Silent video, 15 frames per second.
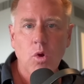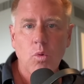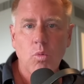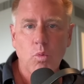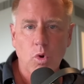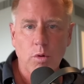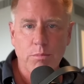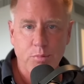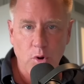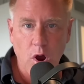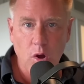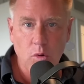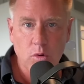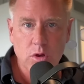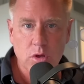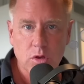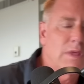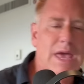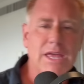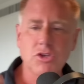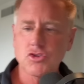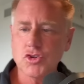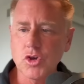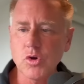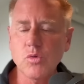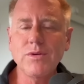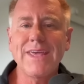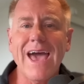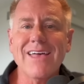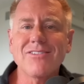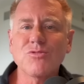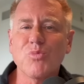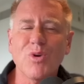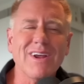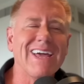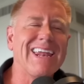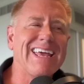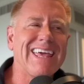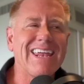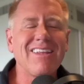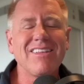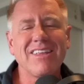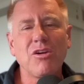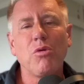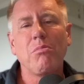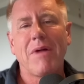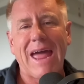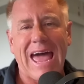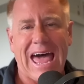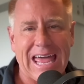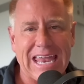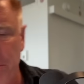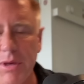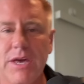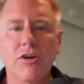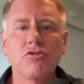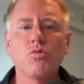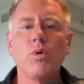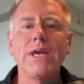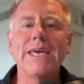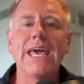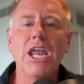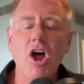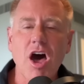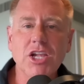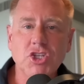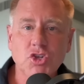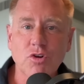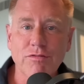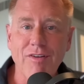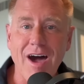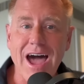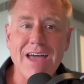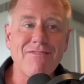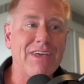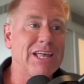we're broke. And two, yes, we're going to get a little mad because we cannot survive.